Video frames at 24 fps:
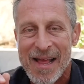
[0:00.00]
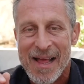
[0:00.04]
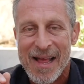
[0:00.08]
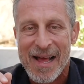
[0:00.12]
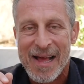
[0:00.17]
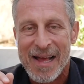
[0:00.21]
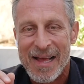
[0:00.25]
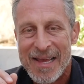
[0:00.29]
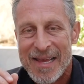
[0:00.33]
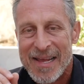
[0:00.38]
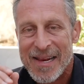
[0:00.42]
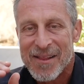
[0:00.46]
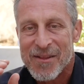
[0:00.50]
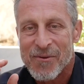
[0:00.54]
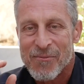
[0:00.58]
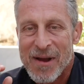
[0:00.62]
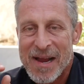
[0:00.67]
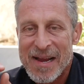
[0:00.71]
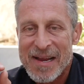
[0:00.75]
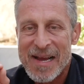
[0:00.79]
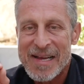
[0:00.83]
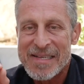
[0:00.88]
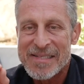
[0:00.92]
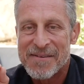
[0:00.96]
Eating the
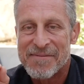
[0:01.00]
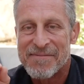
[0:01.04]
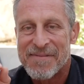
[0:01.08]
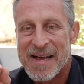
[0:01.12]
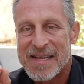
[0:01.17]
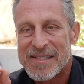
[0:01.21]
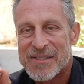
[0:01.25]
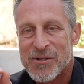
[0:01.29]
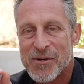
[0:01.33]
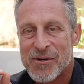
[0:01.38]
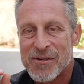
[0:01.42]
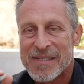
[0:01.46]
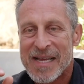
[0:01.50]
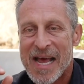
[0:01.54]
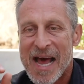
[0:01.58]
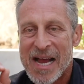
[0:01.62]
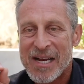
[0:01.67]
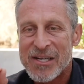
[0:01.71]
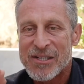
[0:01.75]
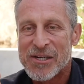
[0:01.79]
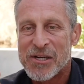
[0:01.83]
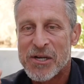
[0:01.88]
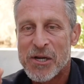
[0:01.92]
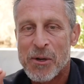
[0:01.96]
right kinds of fats and oils
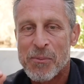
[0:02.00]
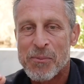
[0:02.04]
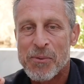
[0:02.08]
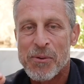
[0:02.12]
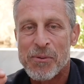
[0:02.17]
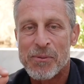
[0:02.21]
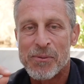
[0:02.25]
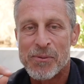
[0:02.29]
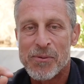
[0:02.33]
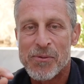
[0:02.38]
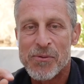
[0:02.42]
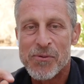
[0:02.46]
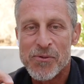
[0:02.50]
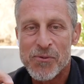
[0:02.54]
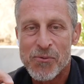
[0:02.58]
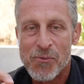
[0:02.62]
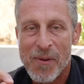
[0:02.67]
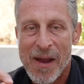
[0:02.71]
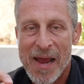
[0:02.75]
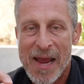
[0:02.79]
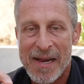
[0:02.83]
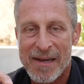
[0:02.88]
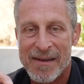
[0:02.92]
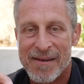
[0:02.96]
actually help you lose
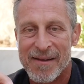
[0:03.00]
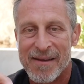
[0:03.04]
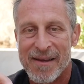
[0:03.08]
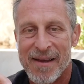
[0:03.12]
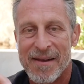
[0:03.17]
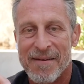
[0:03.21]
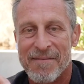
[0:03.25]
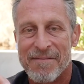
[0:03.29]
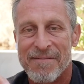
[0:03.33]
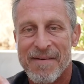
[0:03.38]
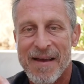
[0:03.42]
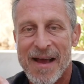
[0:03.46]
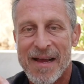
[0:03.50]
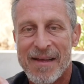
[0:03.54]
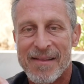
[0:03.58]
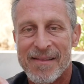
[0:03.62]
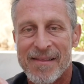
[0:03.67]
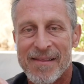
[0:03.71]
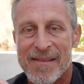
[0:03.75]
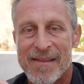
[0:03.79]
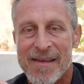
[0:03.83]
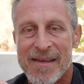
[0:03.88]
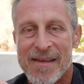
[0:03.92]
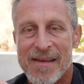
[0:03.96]
weight. In
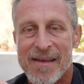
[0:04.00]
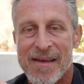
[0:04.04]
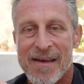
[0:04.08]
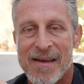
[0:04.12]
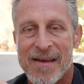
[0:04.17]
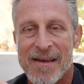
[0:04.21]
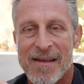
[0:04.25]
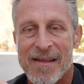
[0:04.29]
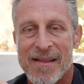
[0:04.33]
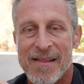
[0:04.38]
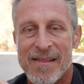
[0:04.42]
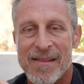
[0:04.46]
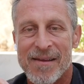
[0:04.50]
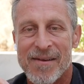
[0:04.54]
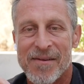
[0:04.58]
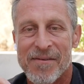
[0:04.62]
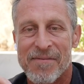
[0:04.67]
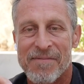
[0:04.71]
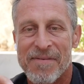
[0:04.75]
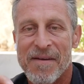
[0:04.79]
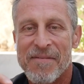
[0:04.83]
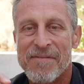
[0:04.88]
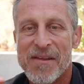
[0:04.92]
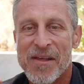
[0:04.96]
fact, there are
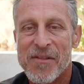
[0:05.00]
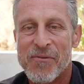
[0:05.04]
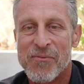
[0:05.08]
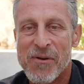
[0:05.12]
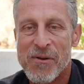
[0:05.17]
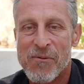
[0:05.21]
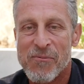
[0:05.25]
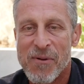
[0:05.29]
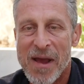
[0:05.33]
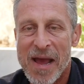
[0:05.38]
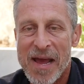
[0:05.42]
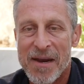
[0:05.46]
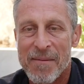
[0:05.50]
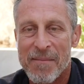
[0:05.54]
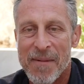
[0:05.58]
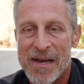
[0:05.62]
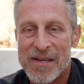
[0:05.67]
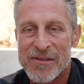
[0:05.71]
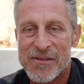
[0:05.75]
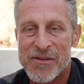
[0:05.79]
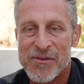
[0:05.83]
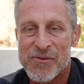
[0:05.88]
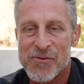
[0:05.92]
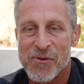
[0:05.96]
53
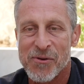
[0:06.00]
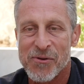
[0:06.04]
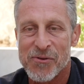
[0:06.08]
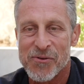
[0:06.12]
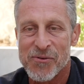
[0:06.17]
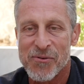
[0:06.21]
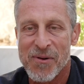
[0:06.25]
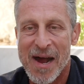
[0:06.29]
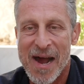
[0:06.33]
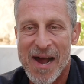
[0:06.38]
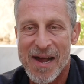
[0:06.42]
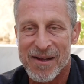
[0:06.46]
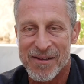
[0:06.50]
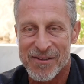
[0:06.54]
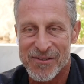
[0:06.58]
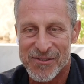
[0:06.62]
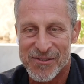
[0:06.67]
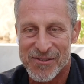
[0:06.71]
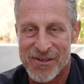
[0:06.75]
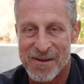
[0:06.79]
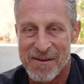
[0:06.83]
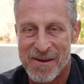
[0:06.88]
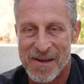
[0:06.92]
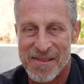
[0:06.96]
randomized controlled
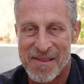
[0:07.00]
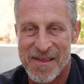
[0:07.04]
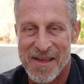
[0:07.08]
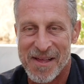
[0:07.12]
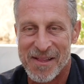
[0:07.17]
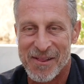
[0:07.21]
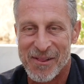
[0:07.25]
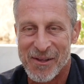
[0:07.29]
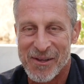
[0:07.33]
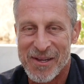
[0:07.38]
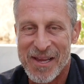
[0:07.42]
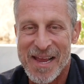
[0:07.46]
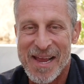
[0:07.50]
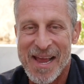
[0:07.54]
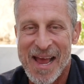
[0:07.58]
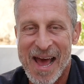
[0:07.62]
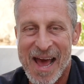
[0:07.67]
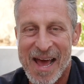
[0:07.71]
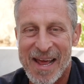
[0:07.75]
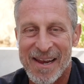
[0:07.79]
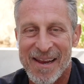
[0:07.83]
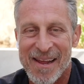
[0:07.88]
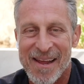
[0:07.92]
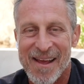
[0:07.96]
trials looking
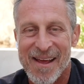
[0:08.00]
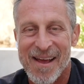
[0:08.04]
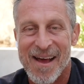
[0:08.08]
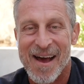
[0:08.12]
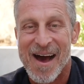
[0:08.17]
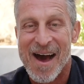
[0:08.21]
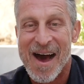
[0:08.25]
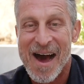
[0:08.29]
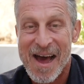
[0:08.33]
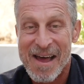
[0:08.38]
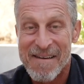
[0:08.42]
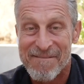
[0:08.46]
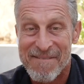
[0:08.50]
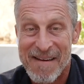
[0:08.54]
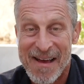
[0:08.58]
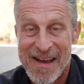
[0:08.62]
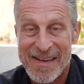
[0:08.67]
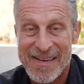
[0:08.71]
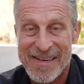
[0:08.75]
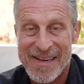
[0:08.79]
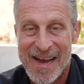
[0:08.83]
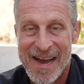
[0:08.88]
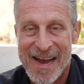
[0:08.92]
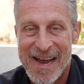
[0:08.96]
at
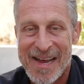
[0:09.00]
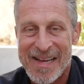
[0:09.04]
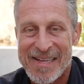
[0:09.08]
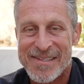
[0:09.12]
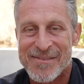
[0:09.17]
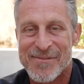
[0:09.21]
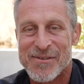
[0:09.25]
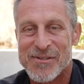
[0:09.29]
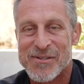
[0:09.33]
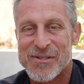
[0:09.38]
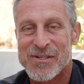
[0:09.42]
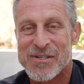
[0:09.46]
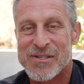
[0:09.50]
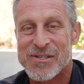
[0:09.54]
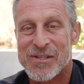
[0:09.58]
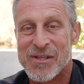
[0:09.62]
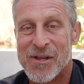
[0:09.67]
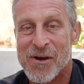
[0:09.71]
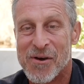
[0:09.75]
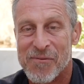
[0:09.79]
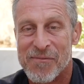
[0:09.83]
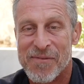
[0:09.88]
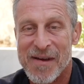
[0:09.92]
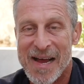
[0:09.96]
high-fat diets versus
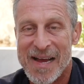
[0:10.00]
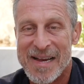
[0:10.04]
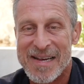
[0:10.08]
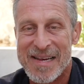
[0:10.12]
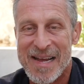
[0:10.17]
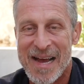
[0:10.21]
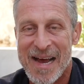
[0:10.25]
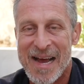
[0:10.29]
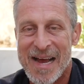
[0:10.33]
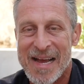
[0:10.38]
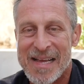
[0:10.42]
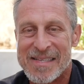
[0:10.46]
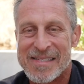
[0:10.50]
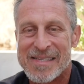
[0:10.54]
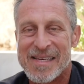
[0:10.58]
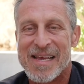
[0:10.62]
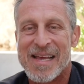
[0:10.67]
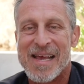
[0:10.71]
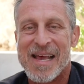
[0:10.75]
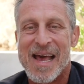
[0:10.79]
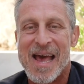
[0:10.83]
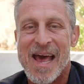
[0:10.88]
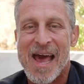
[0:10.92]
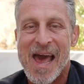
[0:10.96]
low-fat diets.
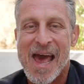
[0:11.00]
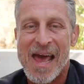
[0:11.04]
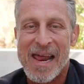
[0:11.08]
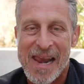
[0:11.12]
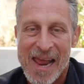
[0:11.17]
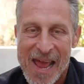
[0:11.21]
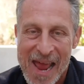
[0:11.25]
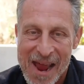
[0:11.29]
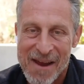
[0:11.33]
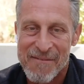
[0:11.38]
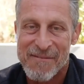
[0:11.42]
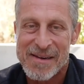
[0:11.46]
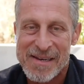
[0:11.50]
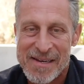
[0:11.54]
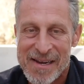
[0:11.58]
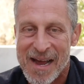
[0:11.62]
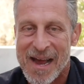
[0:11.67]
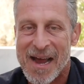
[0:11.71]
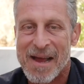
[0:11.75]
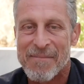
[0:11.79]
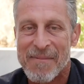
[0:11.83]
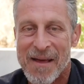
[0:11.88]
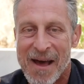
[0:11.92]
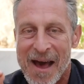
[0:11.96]
And every
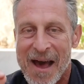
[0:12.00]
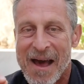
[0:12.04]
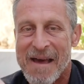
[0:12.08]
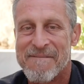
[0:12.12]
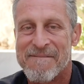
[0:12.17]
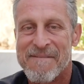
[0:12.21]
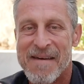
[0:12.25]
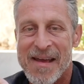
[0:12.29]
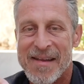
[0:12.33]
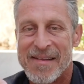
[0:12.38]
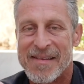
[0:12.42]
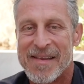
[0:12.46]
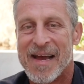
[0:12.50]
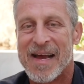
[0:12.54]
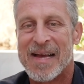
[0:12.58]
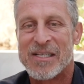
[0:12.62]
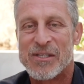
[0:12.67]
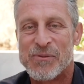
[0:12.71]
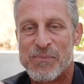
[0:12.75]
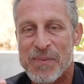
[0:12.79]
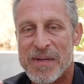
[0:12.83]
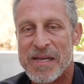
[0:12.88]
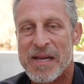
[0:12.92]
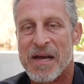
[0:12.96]
time the high-fat
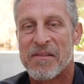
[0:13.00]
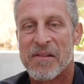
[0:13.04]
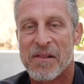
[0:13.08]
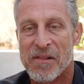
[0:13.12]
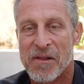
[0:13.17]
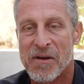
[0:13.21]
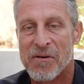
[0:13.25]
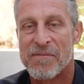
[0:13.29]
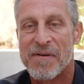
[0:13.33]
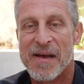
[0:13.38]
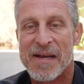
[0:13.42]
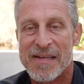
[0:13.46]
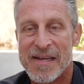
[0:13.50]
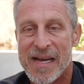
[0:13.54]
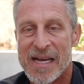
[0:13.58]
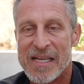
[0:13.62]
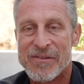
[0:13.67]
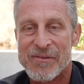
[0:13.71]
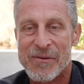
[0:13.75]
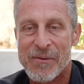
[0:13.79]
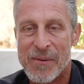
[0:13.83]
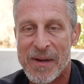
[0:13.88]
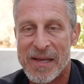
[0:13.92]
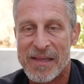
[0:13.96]
diets beat out the low-fat diets
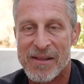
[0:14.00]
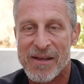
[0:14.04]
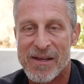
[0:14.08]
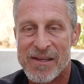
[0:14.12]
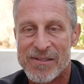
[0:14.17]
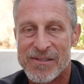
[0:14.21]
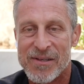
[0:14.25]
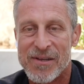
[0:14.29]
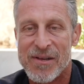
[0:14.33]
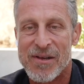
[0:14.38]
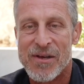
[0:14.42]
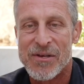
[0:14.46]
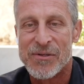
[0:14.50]
for weight loss.